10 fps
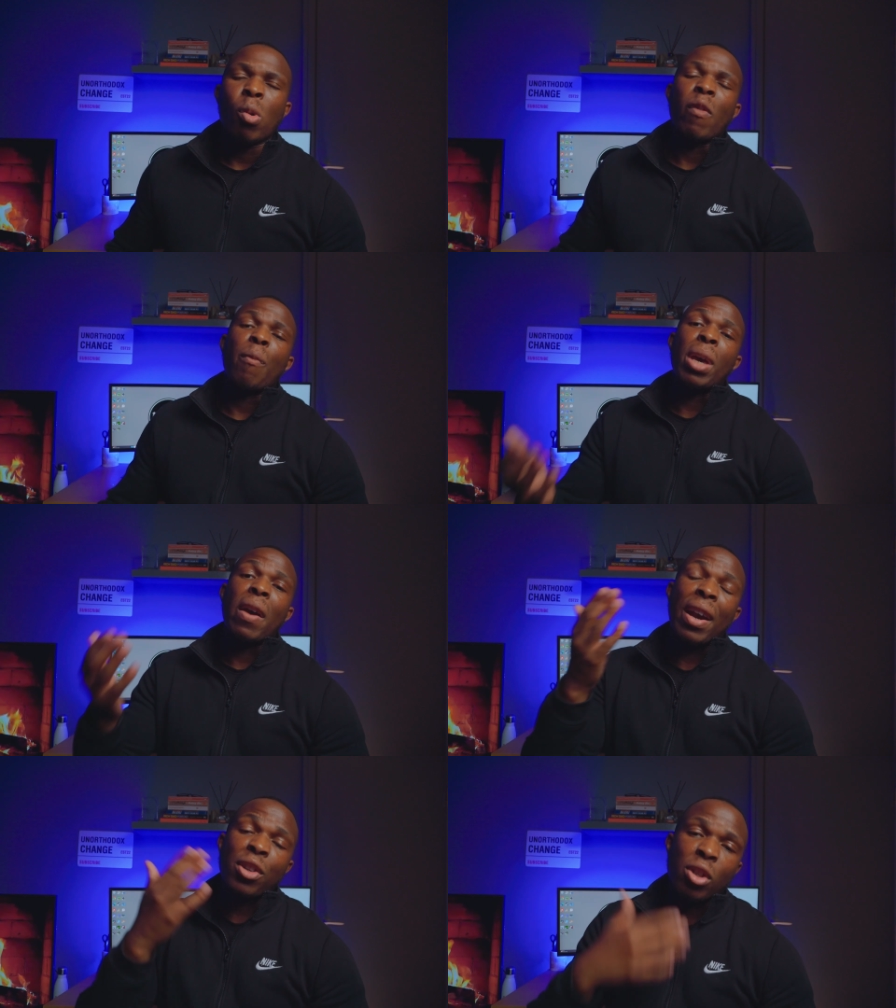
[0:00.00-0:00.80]
with a bit
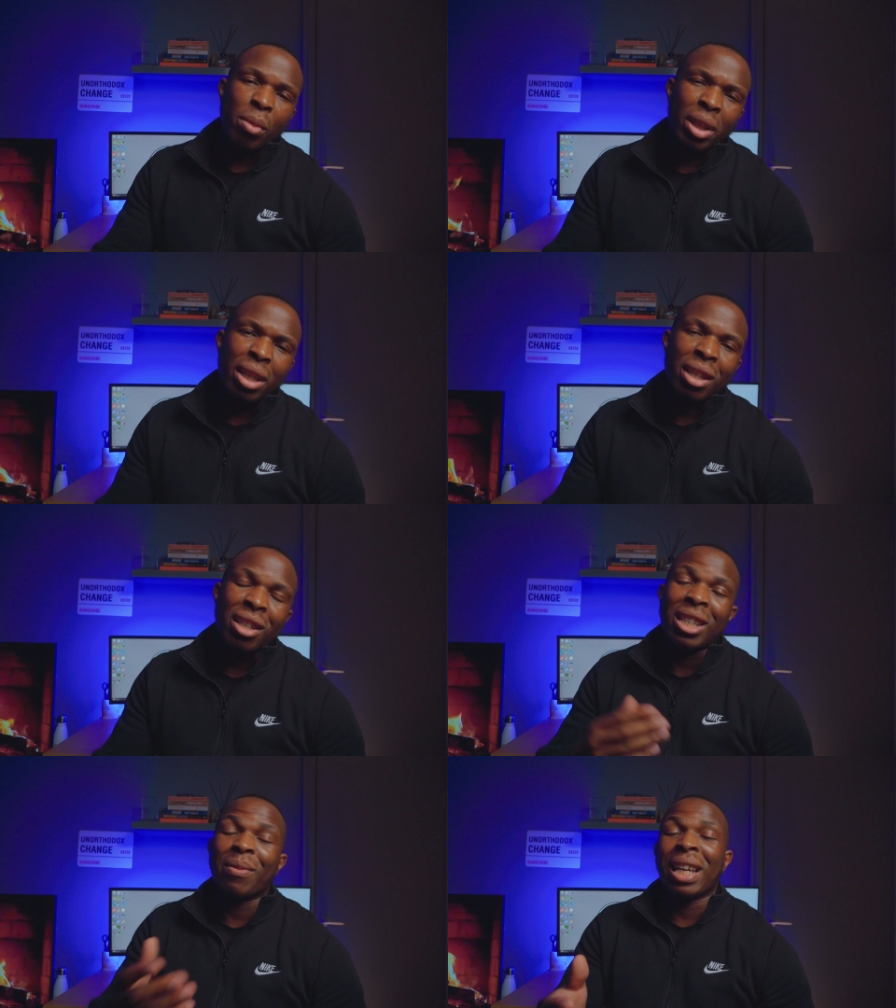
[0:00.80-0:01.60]
of extra money,
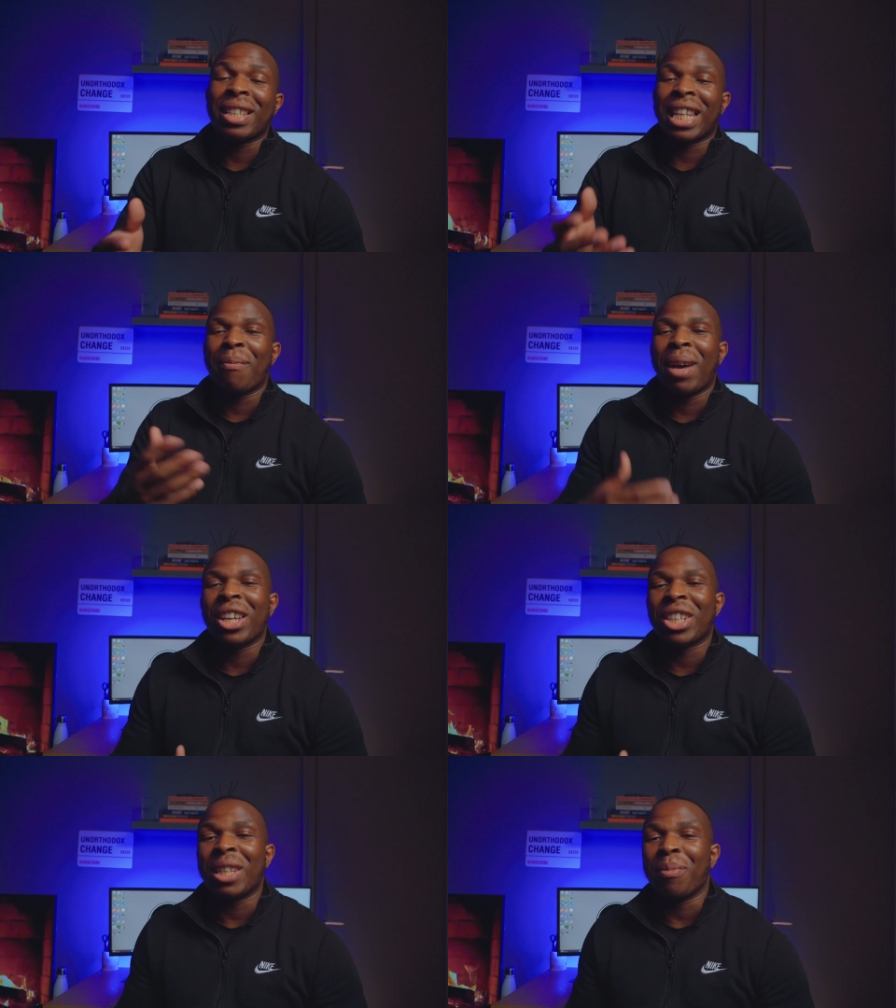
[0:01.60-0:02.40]
sometimes that might
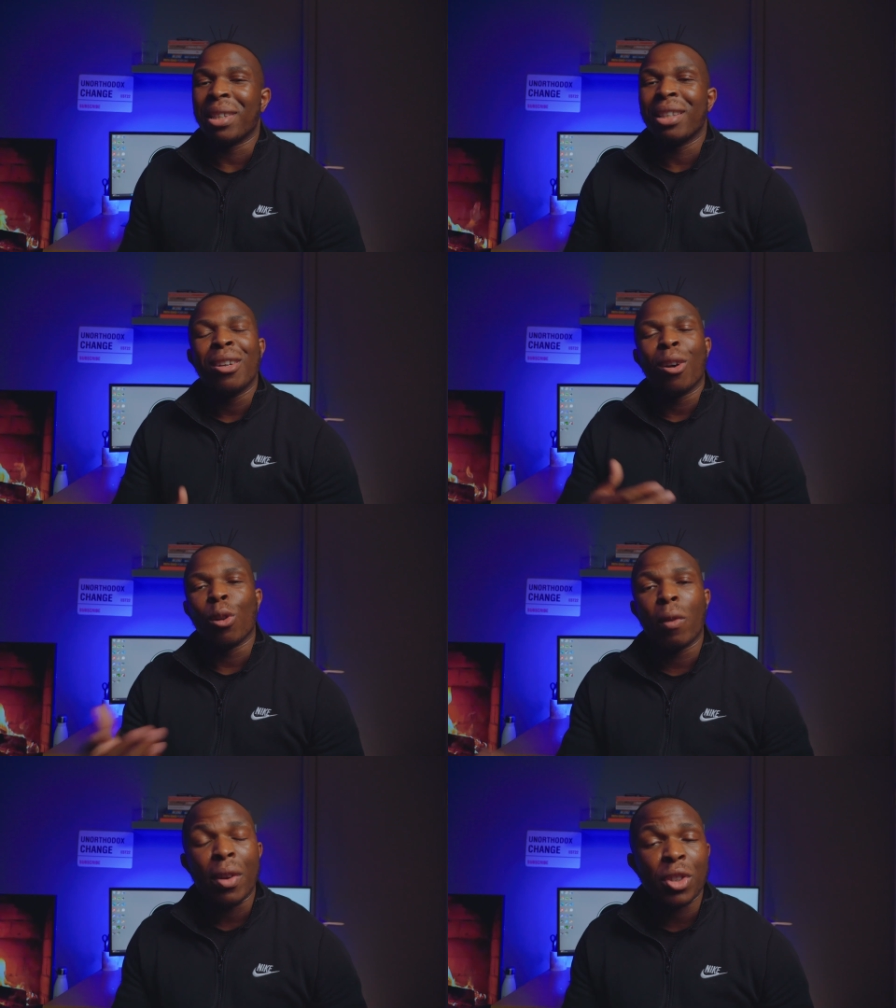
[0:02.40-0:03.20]
actually be a
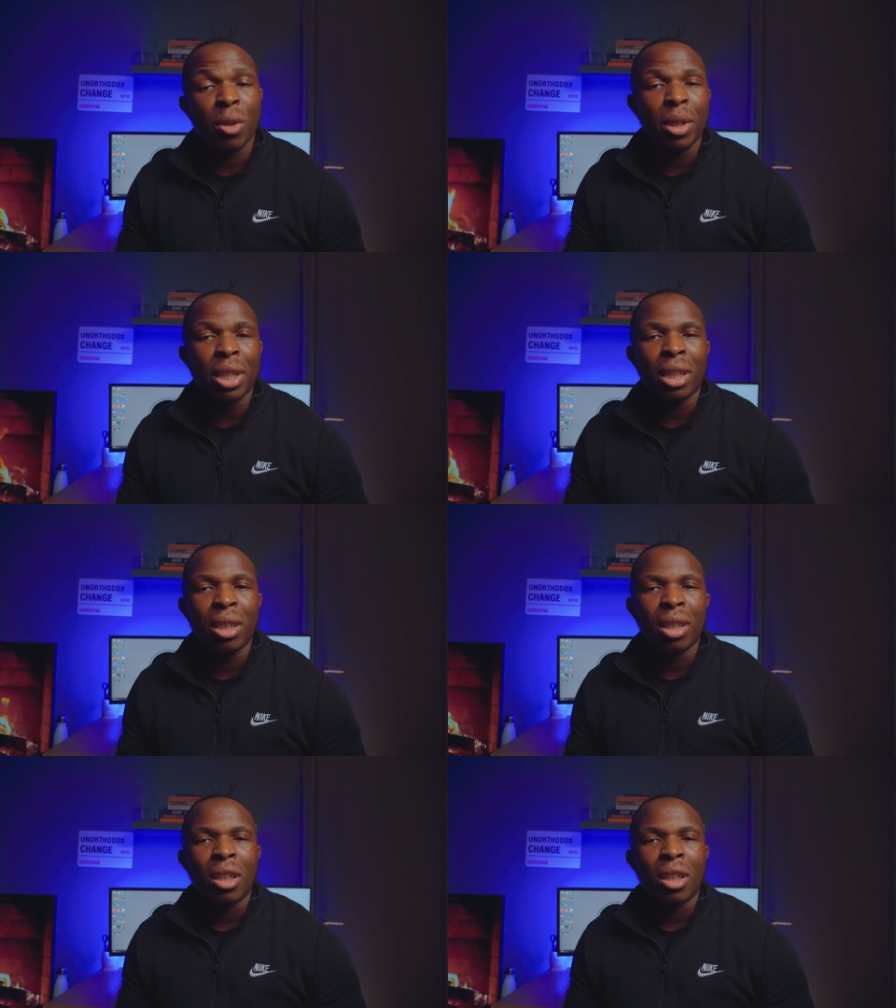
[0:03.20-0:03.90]
lot of extra money,